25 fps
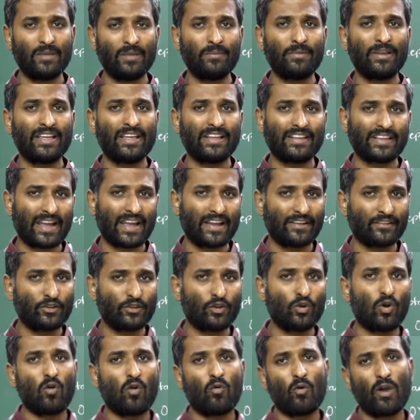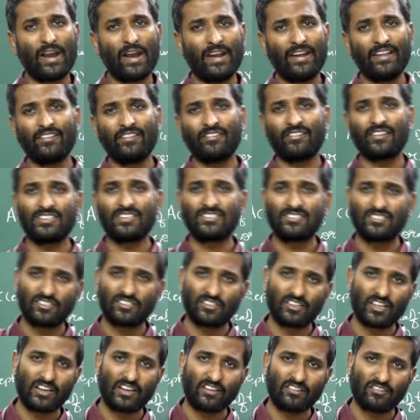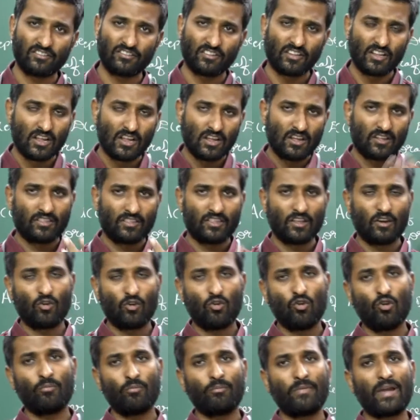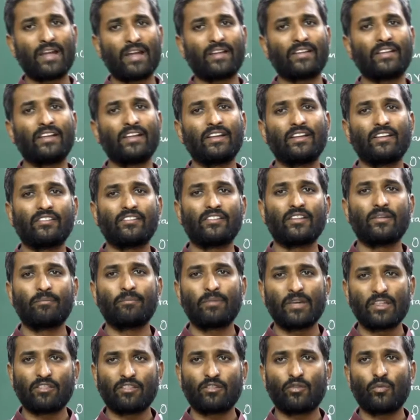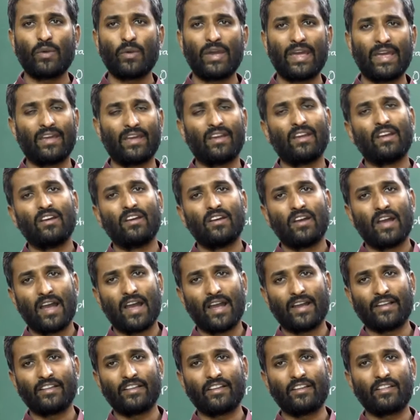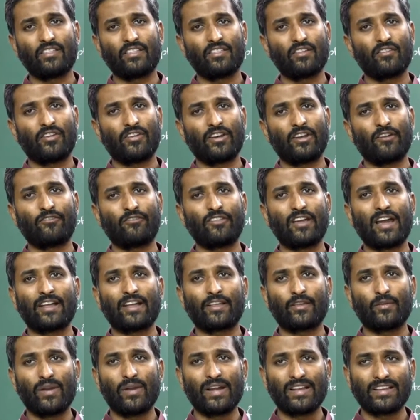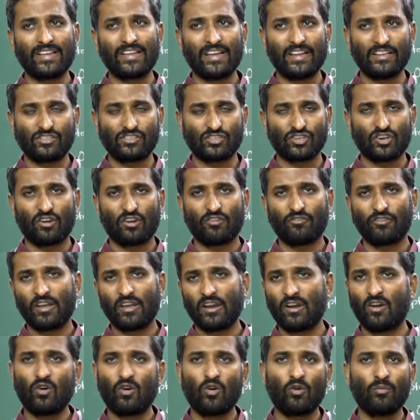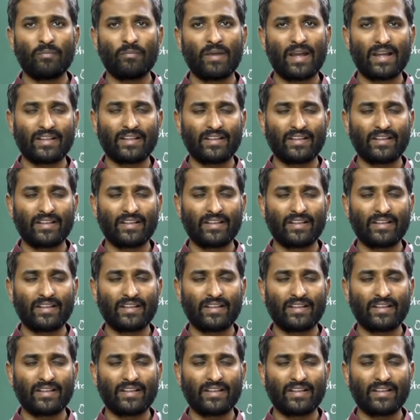eliminate and to avoiding such things, the home banking is the best way, and it is one of the advantage of the home